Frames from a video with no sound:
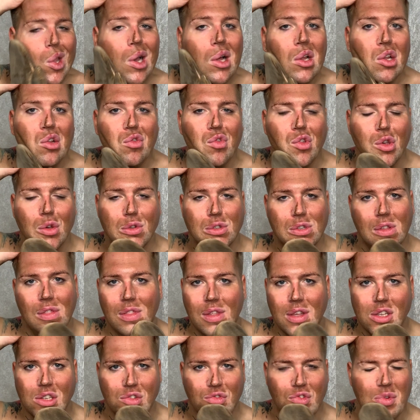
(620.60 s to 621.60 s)
I love using
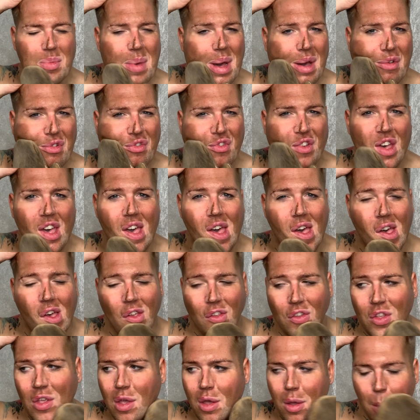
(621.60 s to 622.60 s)
this for my
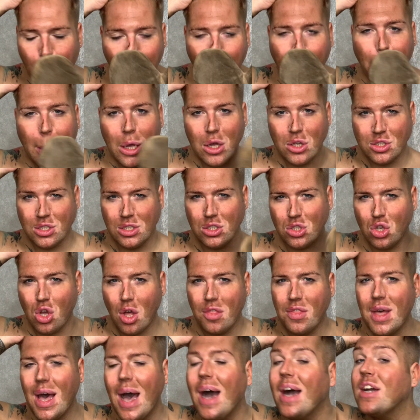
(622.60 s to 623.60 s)
face because it's got
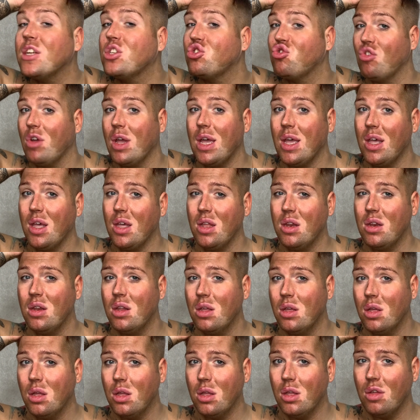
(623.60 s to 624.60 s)
the hydrating
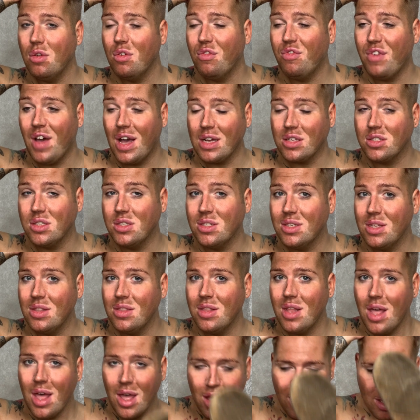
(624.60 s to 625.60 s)
factors in
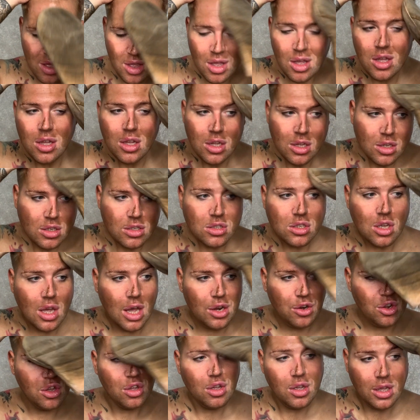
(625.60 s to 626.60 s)
there. So I
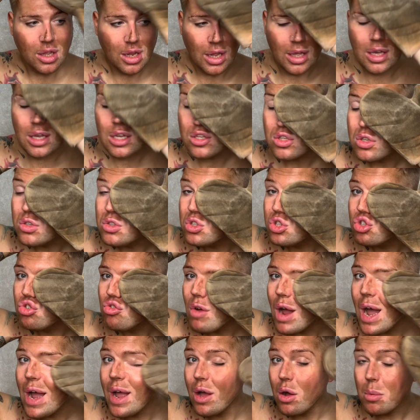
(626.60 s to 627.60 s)
don't, like, it doesn't
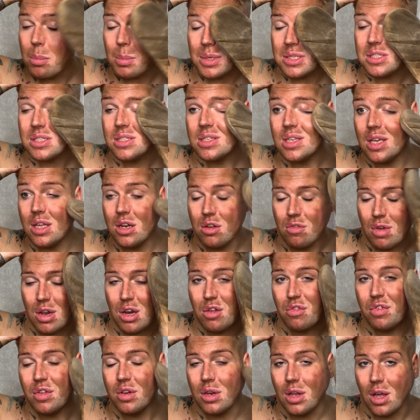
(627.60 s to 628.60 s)
dry out my skin or
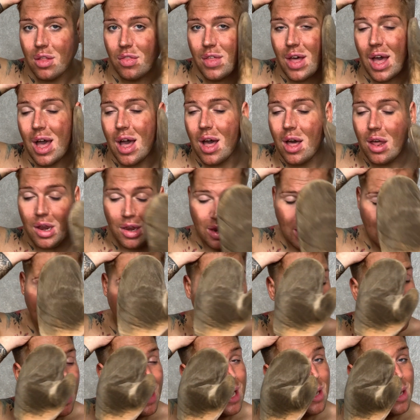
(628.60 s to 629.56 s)
anything like that, and that's what I